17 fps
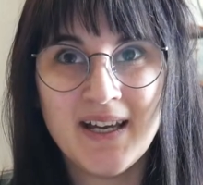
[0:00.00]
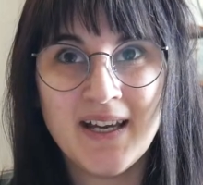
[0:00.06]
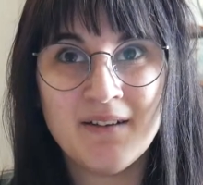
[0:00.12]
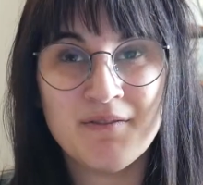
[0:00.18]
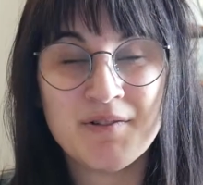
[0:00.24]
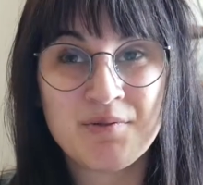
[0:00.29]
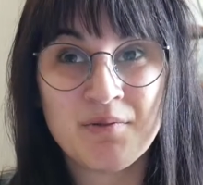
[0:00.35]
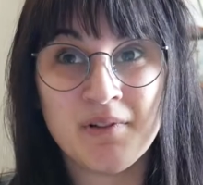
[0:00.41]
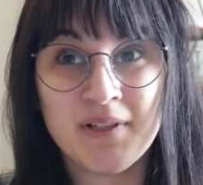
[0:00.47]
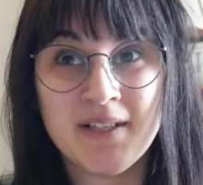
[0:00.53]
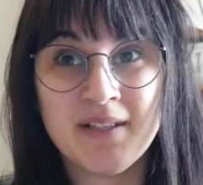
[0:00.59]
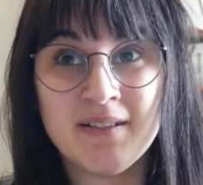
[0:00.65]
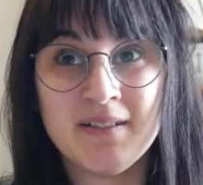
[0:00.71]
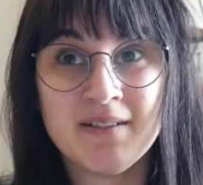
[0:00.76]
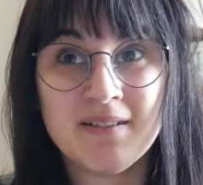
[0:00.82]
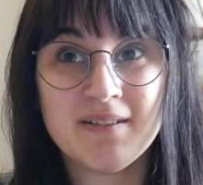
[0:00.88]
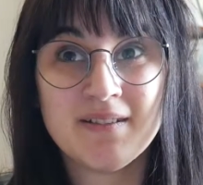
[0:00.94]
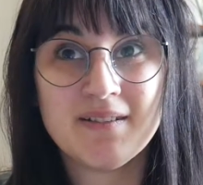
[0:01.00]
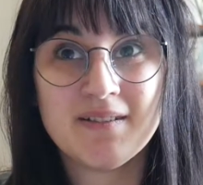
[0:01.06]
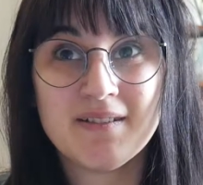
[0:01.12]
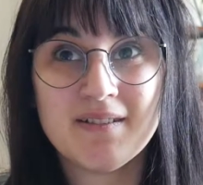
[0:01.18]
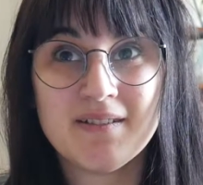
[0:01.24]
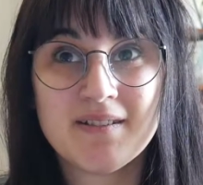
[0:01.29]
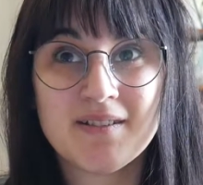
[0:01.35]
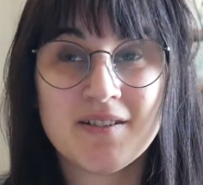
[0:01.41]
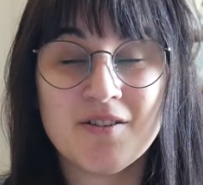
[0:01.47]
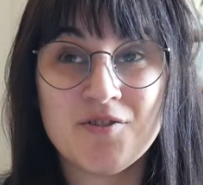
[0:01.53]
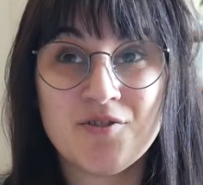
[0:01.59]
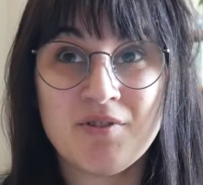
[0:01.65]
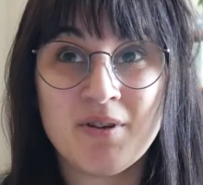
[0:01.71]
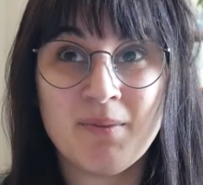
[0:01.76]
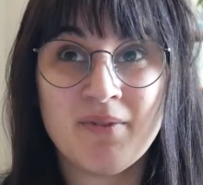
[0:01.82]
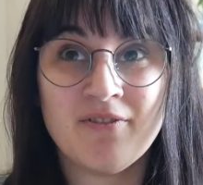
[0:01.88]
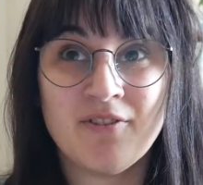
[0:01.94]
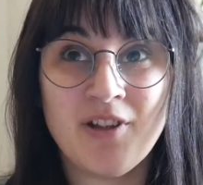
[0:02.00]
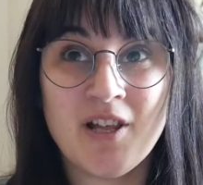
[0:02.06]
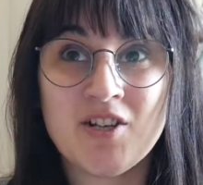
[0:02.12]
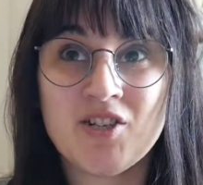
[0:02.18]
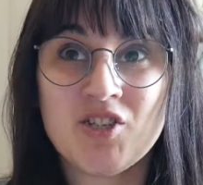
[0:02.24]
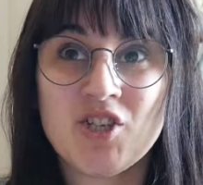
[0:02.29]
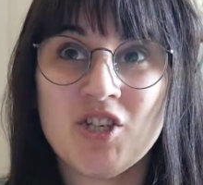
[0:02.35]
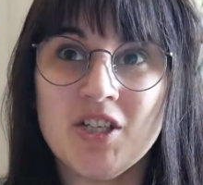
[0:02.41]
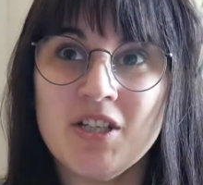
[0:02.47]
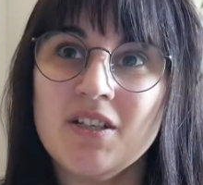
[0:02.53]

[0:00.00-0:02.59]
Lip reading: I was rolled in surgery before lunch.